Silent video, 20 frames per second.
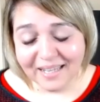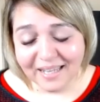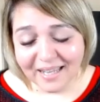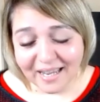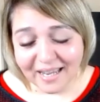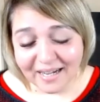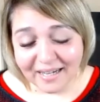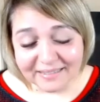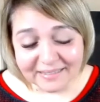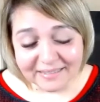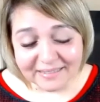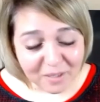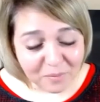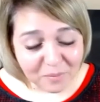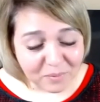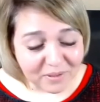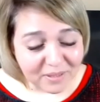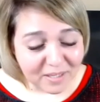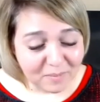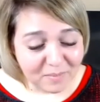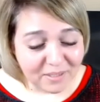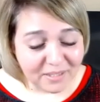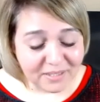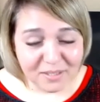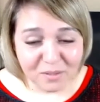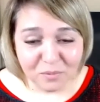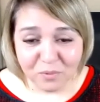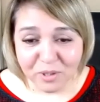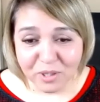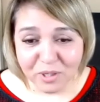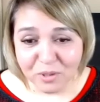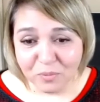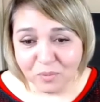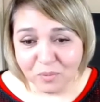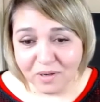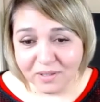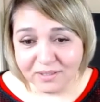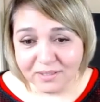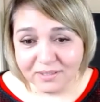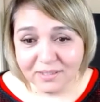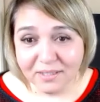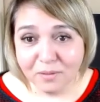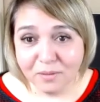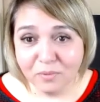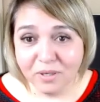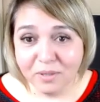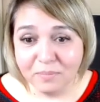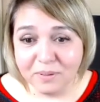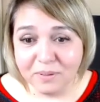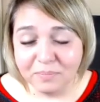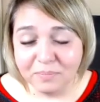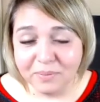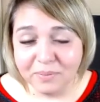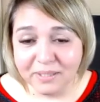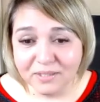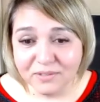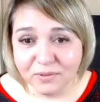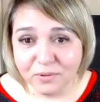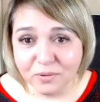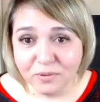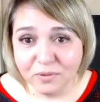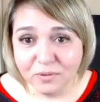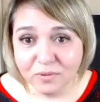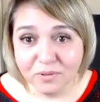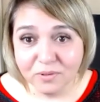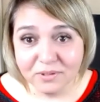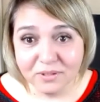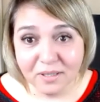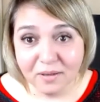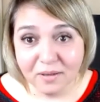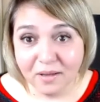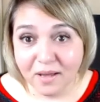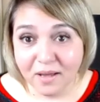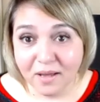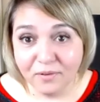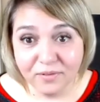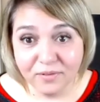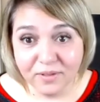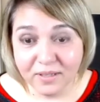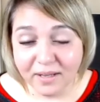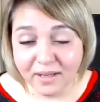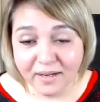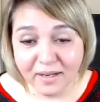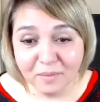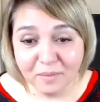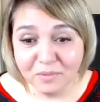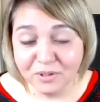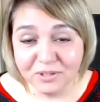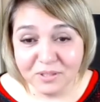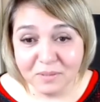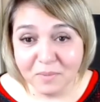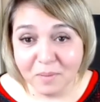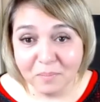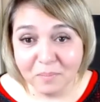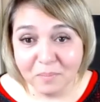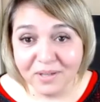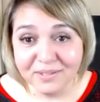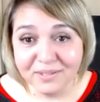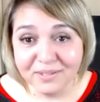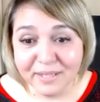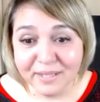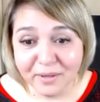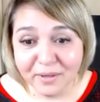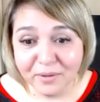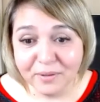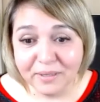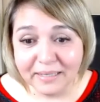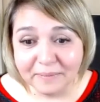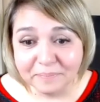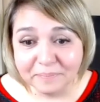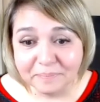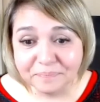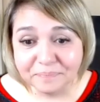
And I sat with him and he said, what do you want? I said, I want to be peaceful because I feel like I'm losing my mind slowly.